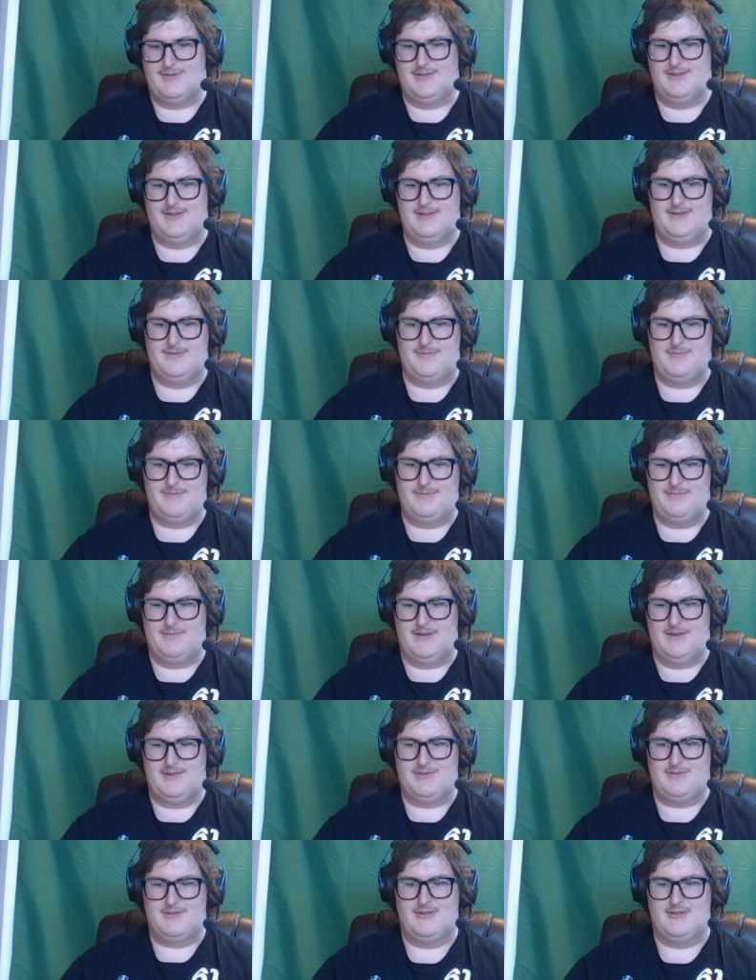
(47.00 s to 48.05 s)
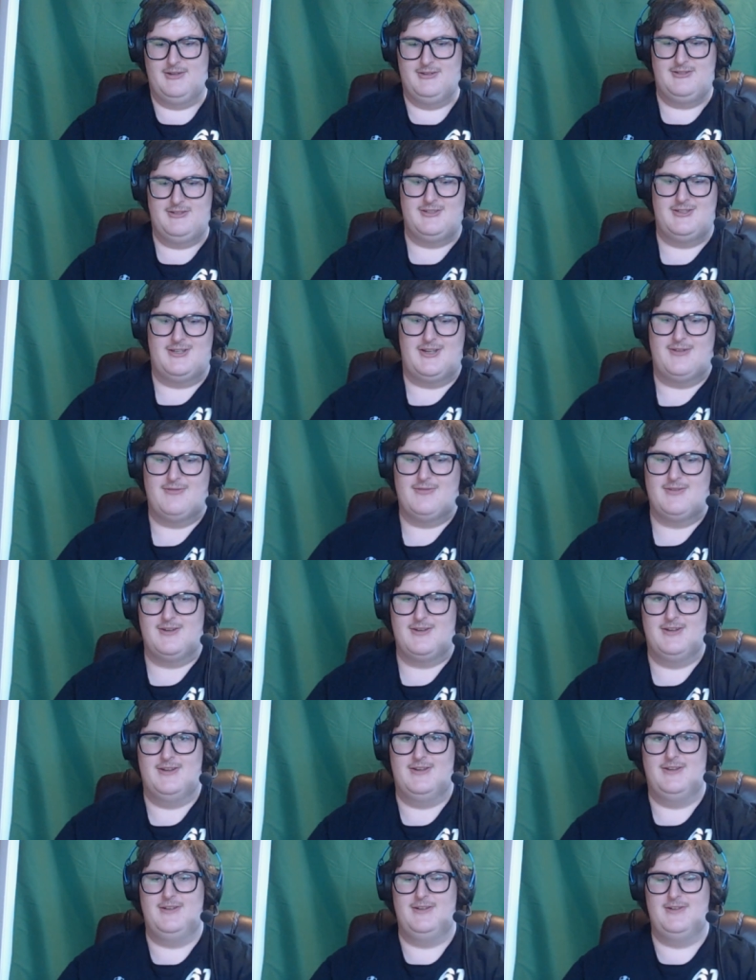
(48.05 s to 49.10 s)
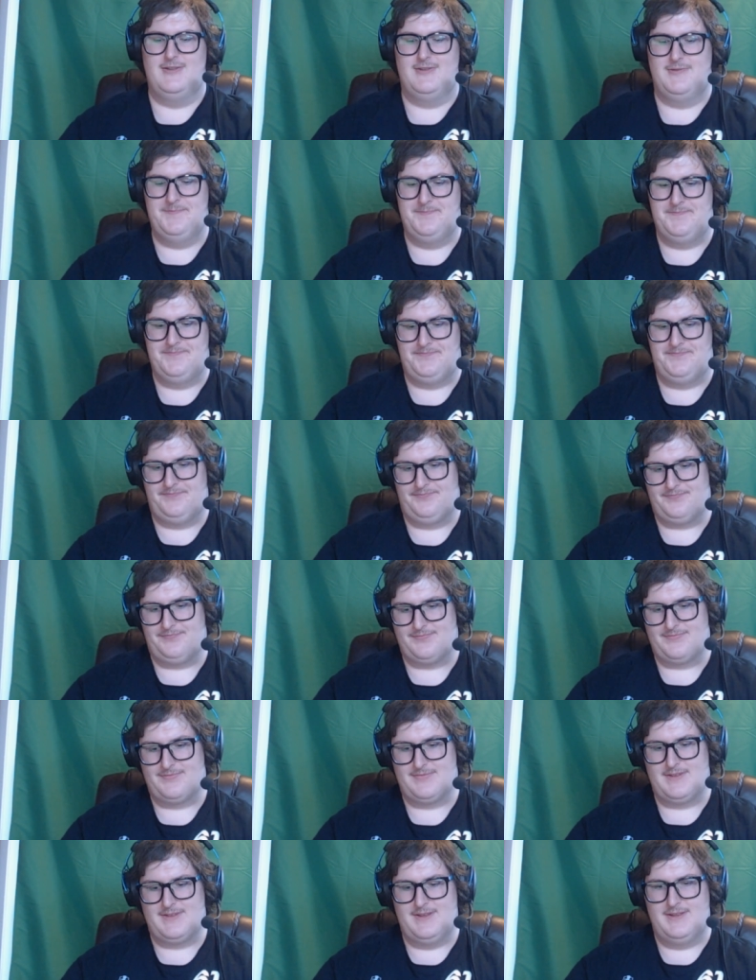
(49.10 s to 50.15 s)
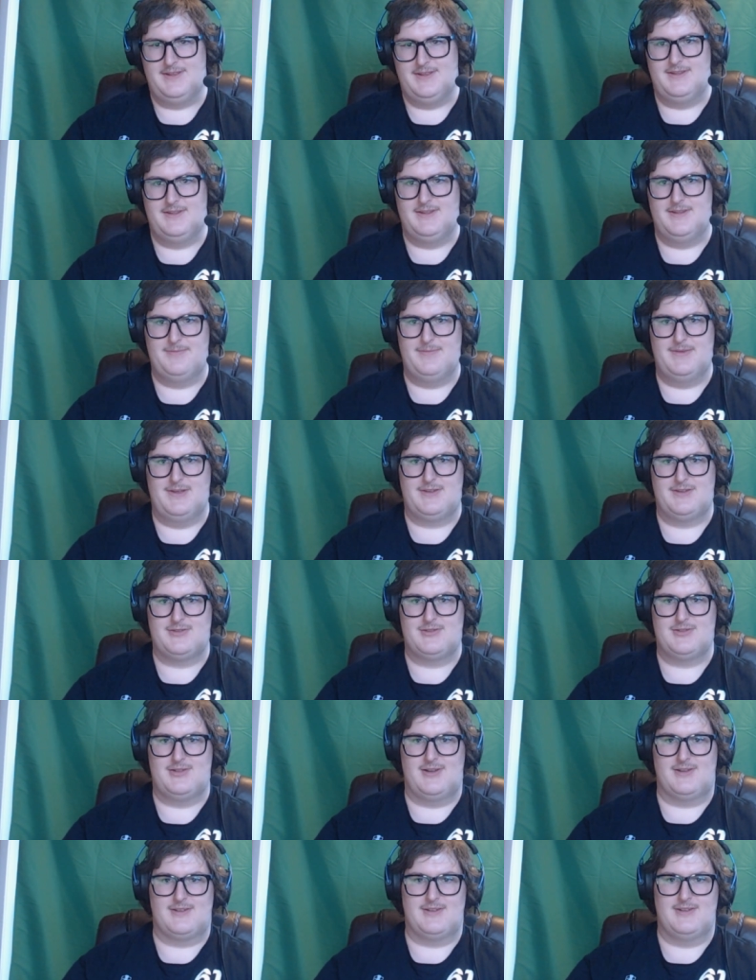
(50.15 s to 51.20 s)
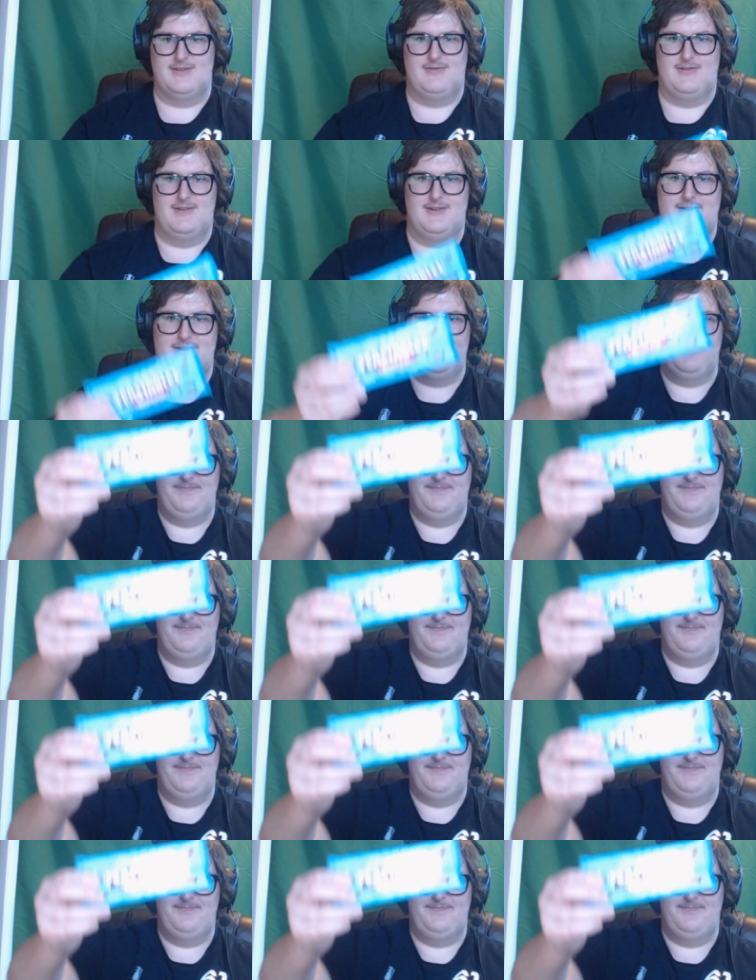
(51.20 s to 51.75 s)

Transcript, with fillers: we did the Milk Crunch, now we're gonna do the Milk Chocolate one.